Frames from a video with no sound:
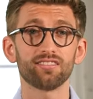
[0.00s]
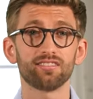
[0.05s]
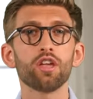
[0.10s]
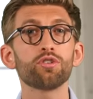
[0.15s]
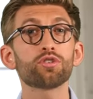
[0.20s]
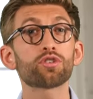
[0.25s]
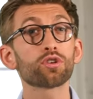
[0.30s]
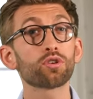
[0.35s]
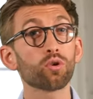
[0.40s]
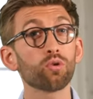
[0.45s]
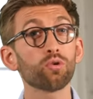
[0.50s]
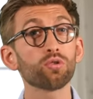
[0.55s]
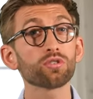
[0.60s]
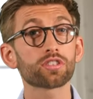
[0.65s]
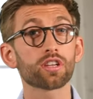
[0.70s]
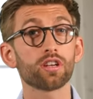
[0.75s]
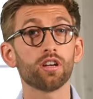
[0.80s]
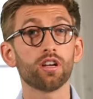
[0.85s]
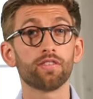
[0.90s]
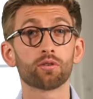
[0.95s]
You should
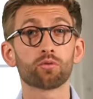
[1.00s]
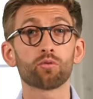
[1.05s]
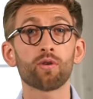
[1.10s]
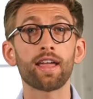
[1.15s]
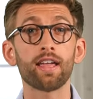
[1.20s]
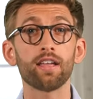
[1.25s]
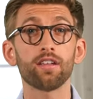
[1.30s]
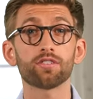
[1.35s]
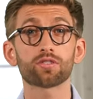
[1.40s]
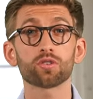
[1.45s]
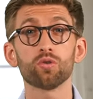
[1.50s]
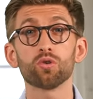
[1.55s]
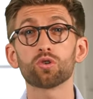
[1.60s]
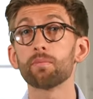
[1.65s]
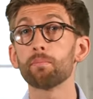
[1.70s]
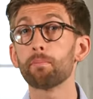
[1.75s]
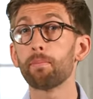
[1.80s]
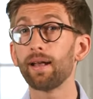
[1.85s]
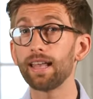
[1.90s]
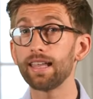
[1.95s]
also have arranged or
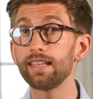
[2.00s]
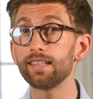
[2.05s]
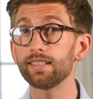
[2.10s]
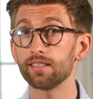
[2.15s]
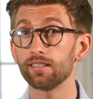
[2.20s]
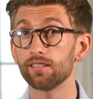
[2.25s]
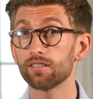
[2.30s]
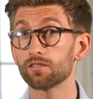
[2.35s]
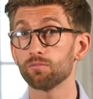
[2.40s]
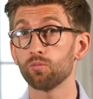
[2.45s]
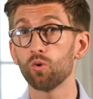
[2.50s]
completed some